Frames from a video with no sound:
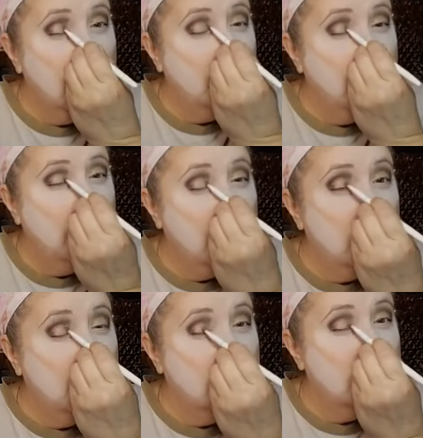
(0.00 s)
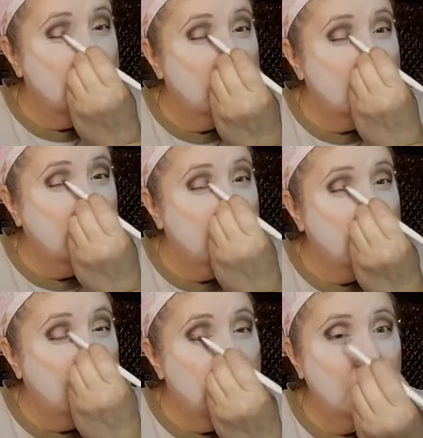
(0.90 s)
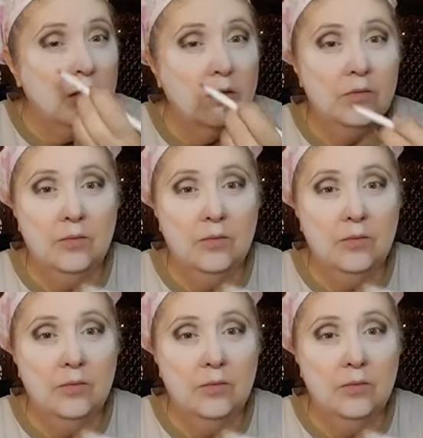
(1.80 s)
better since I was on there.